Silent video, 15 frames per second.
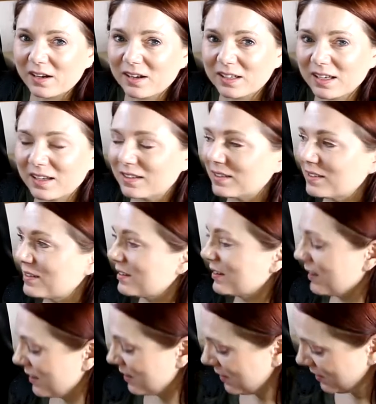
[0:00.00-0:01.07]
I guess.
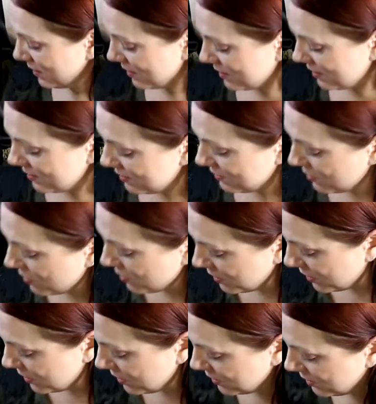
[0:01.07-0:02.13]

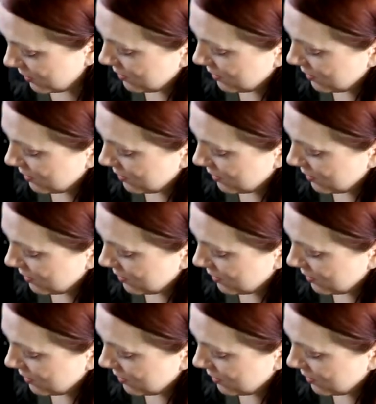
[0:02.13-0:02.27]
So